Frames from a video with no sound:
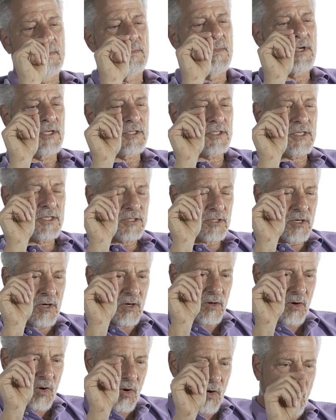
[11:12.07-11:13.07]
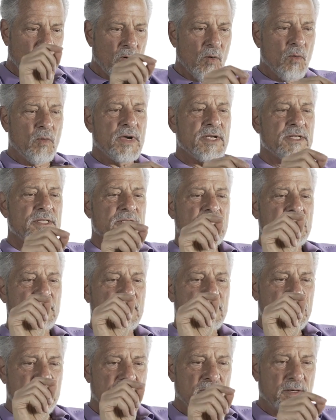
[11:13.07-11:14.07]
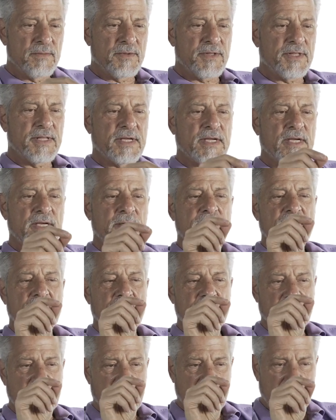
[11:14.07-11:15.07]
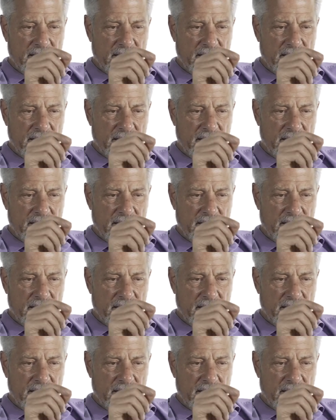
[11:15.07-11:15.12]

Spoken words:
because there's always something about